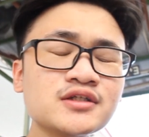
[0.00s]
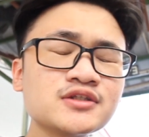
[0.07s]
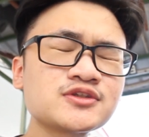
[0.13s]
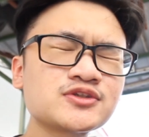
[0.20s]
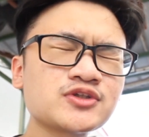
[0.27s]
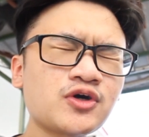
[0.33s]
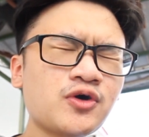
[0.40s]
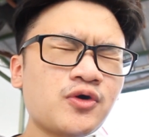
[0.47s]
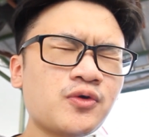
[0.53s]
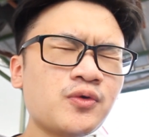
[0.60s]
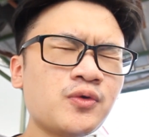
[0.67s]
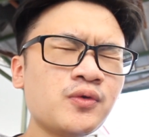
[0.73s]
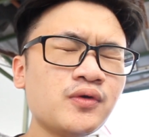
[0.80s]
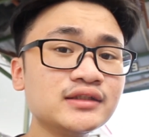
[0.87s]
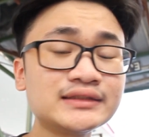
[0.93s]

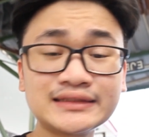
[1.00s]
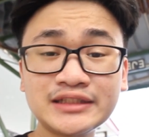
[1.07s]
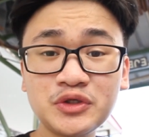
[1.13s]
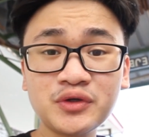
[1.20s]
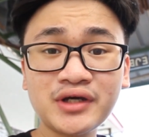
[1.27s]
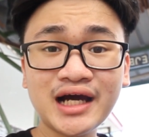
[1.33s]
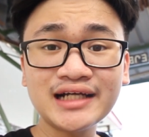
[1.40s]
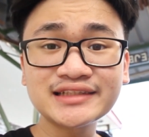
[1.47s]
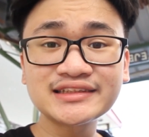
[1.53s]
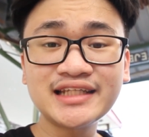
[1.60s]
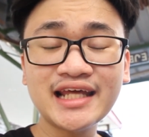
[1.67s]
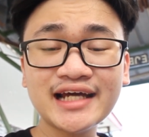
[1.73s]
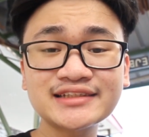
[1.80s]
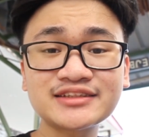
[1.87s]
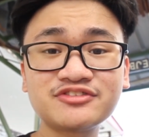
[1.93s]
So see you guys
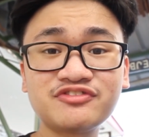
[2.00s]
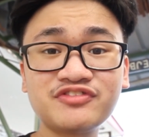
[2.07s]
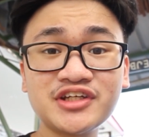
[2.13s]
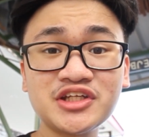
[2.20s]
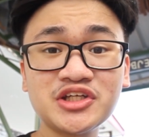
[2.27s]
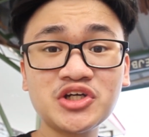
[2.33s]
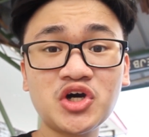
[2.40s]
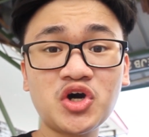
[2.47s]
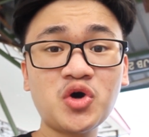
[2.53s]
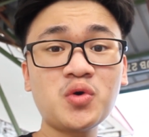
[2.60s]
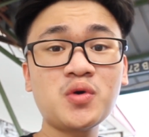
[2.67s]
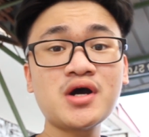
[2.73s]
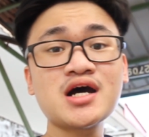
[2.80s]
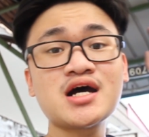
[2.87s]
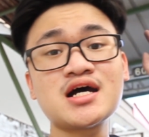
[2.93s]
next
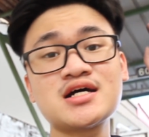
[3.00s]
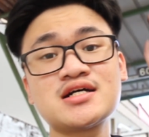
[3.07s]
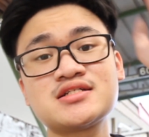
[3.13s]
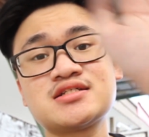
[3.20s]
video.